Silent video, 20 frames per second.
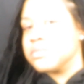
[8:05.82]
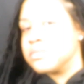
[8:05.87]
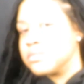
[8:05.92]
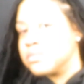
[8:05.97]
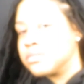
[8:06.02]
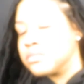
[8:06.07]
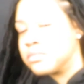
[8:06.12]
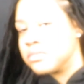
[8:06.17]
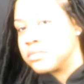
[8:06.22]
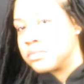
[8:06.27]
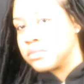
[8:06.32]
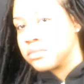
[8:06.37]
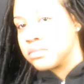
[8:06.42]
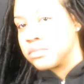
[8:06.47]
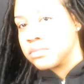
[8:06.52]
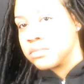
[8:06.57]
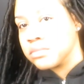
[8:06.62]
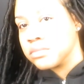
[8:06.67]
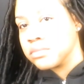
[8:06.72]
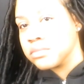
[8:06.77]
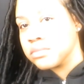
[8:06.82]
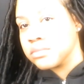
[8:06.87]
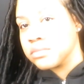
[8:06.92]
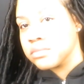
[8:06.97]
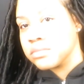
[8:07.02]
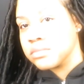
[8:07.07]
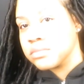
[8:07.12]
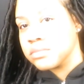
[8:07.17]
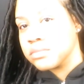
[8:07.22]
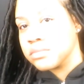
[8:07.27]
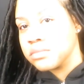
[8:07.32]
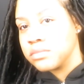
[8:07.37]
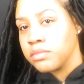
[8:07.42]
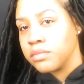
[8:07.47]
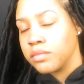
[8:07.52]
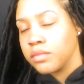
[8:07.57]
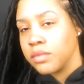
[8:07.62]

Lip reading: (no one is talking)